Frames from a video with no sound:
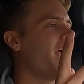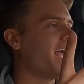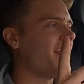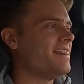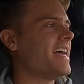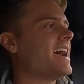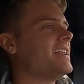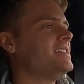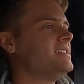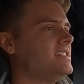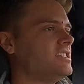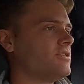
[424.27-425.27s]
and that
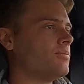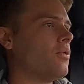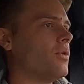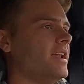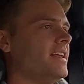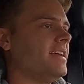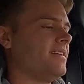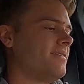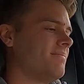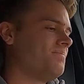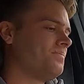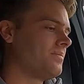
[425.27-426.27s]
is disappointing.
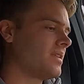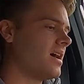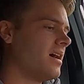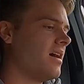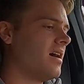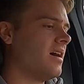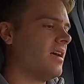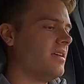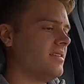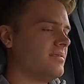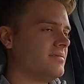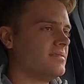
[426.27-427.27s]

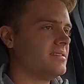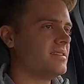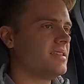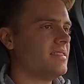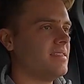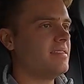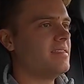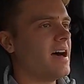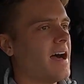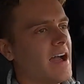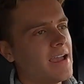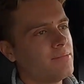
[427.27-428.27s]
The
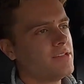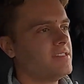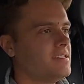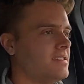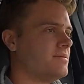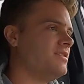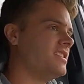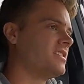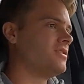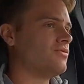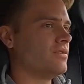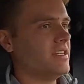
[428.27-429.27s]
hybrid system
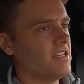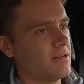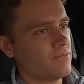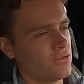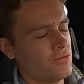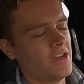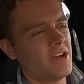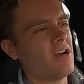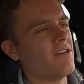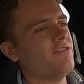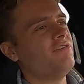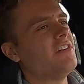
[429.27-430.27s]
doesn't really come through. There
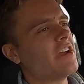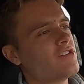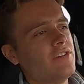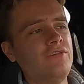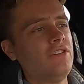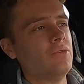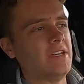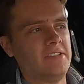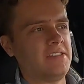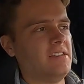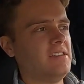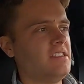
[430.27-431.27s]
are very few
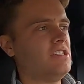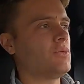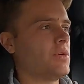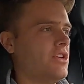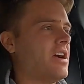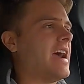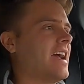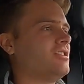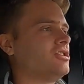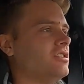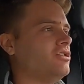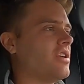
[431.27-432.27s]
instances where you're
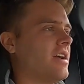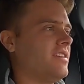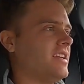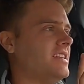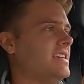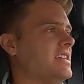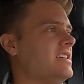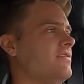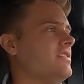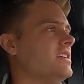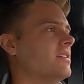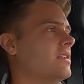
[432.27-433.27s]
actually driving an
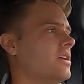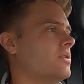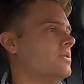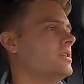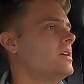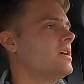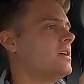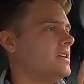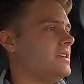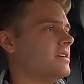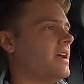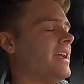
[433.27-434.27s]
EV
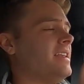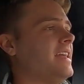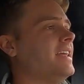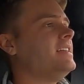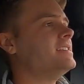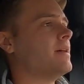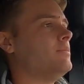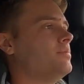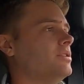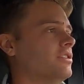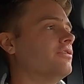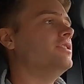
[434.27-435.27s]
alone, and anytime you
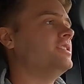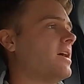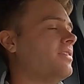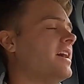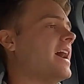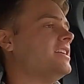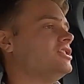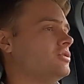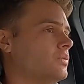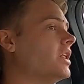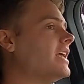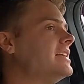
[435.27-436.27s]
put your foot down, the engine
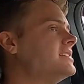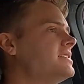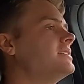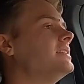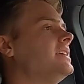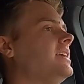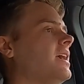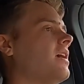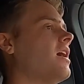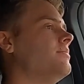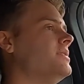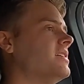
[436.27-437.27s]
will instantly kick
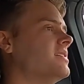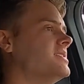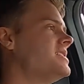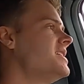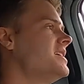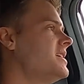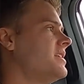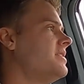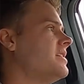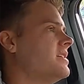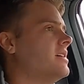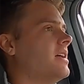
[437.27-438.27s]
on because
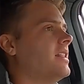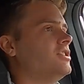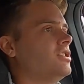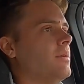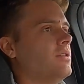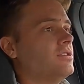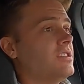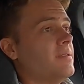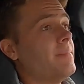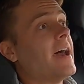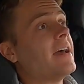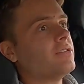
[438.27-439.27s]
the electric motors and the
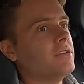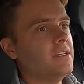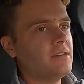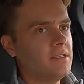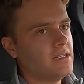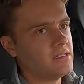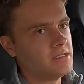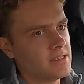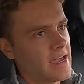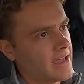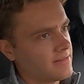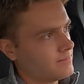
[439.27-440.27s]
battery isn't
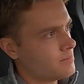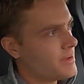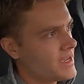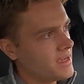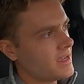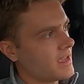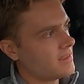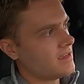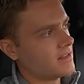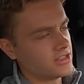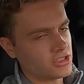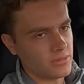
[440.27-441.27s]
that big and the
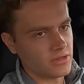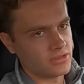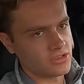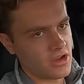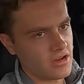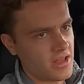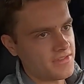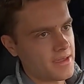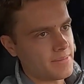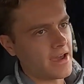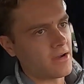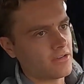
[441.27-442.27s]
electric motors are not that
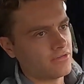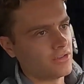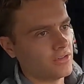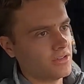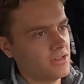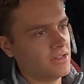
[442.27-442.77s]
powerful.